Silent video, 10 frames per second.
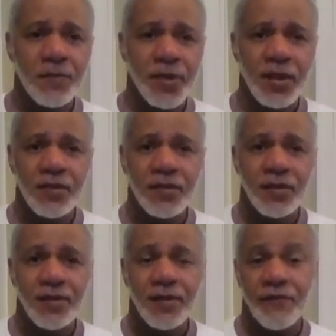But
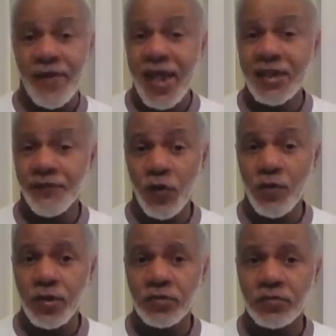fast
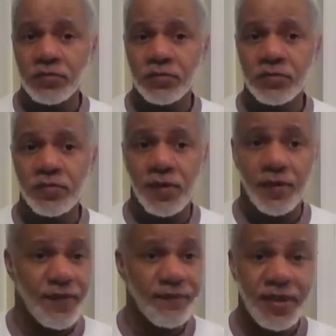forward
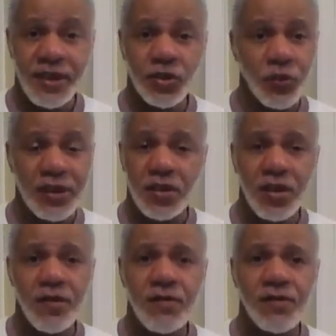15, 20
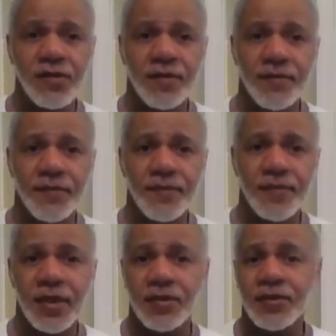years,
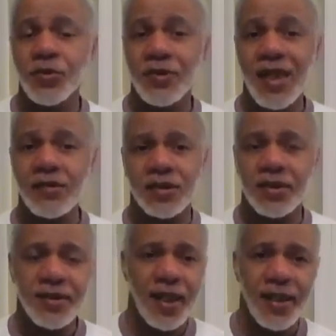in
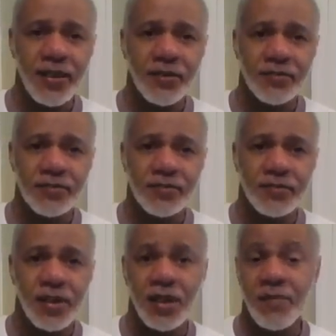2009,
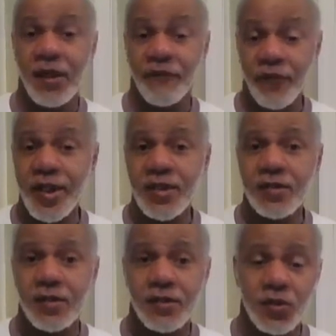in my
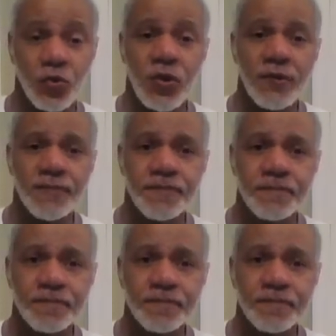friend's store,